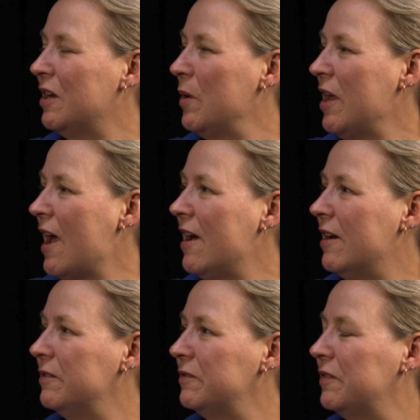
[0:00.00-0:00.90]
that we
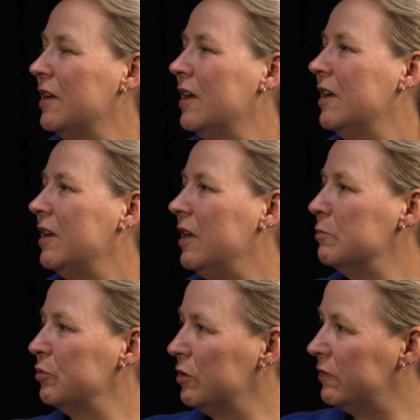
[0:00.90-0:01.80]
have
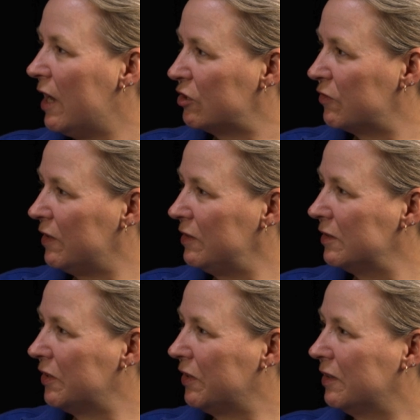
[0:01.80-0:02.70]
improved
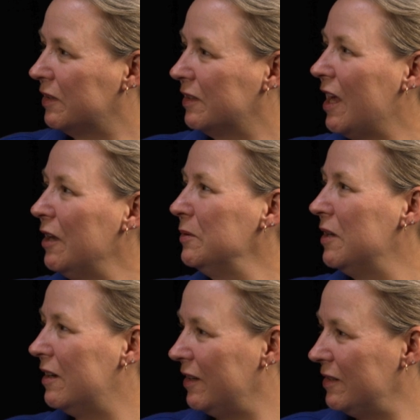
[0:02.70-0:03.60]
asphalt, yellow
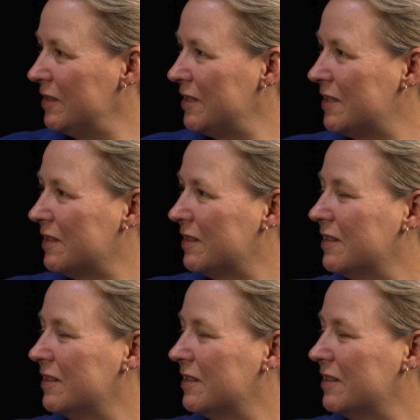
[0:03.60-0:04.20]
lines.